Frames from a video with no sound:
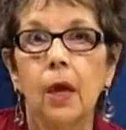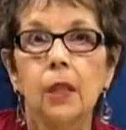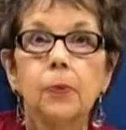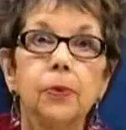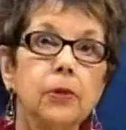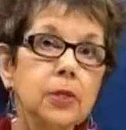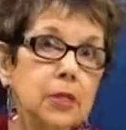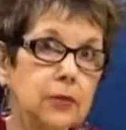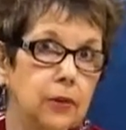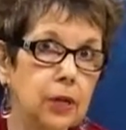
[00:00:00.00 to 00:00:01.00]
The
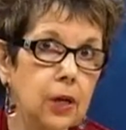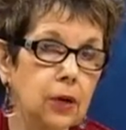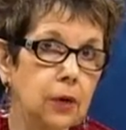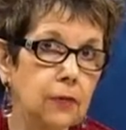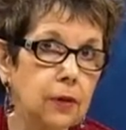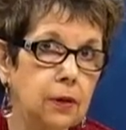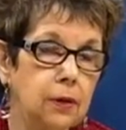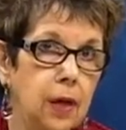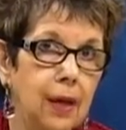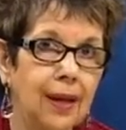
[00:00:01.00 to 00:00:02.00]
person's very hard of
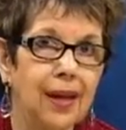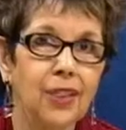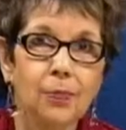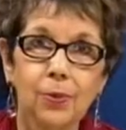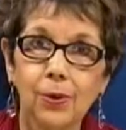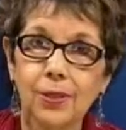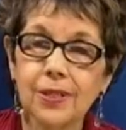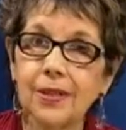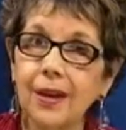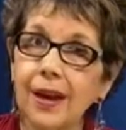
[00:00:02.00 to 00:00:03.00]
hearing. The
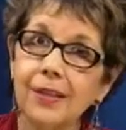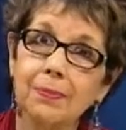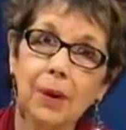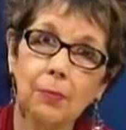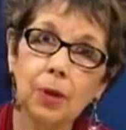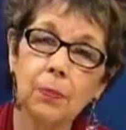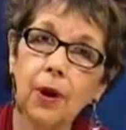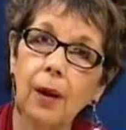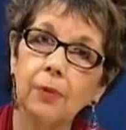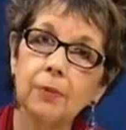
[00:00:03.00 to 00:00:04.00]
person has memory
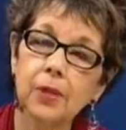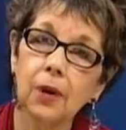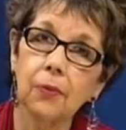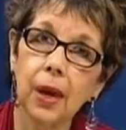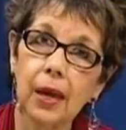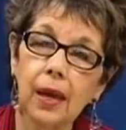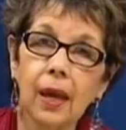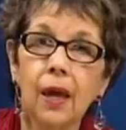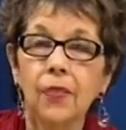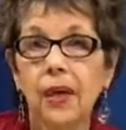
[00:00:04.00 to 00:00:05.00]
problems already.
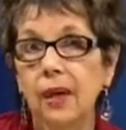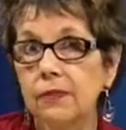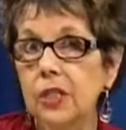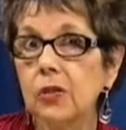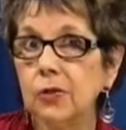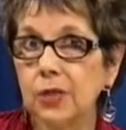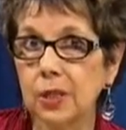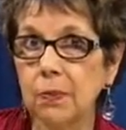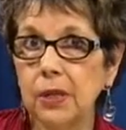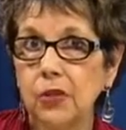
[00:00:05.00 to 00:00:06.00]
They have slurred
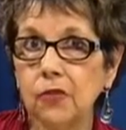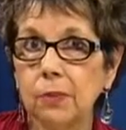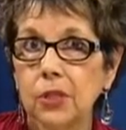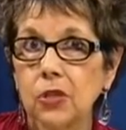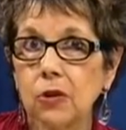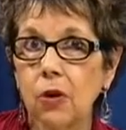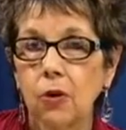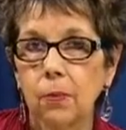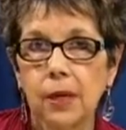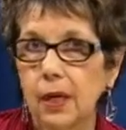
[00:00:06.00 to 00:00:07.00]
speech from a
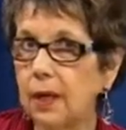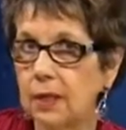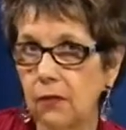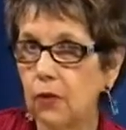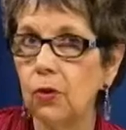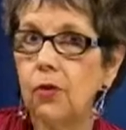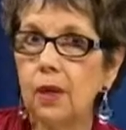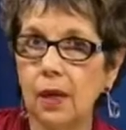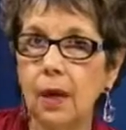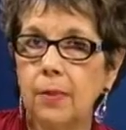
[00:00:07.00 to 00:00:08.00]
stroke, because you're
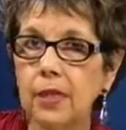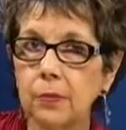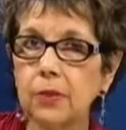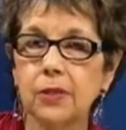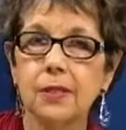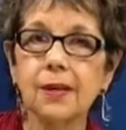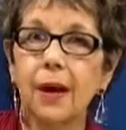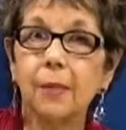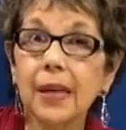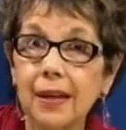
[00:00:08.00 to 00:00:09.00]
the EMS person
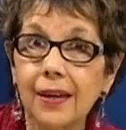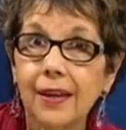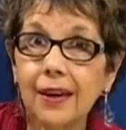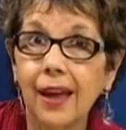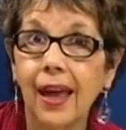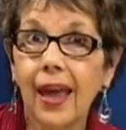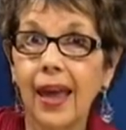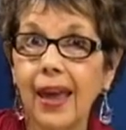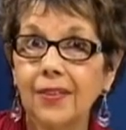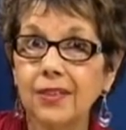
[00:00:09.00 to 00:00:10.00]
coming in
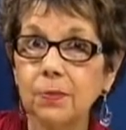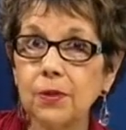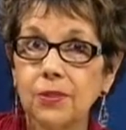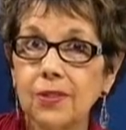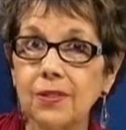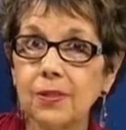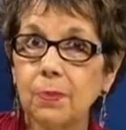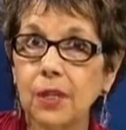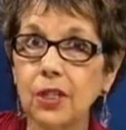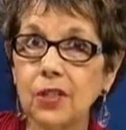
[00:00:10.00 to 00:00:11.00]
and this person's
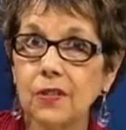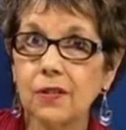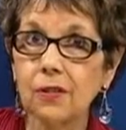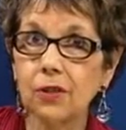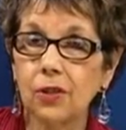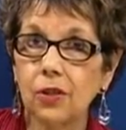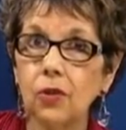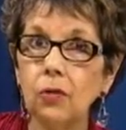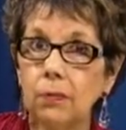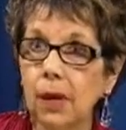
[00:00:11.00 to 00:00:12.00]
speech is slurred,
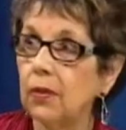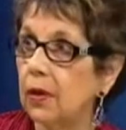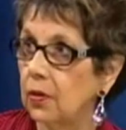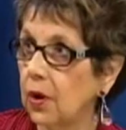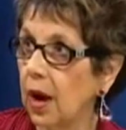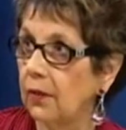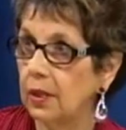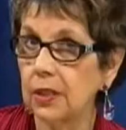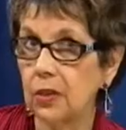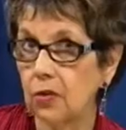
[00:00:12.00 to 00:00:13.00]
you may think they're
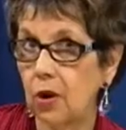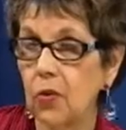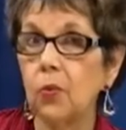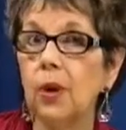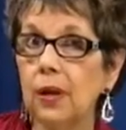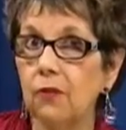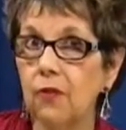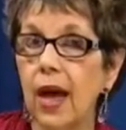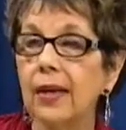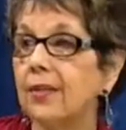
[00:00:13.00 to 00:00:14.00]
having a stroke when in
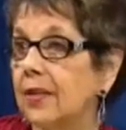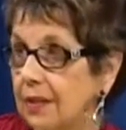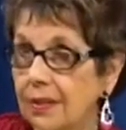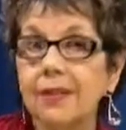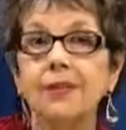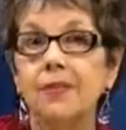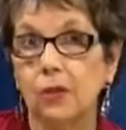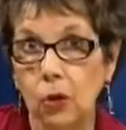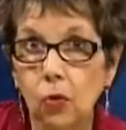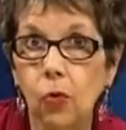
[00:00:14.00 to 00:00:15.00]
fact this is
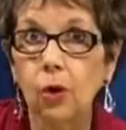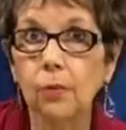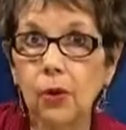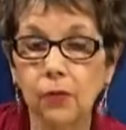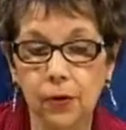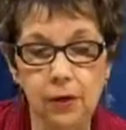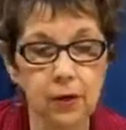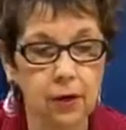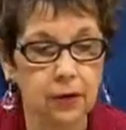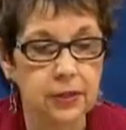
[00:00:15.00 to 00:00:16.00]
normal for their
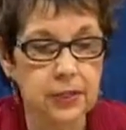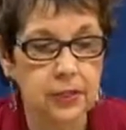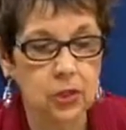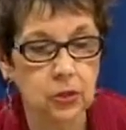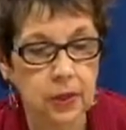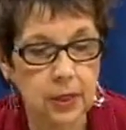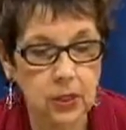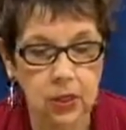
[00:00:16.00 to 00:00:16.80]
current situation.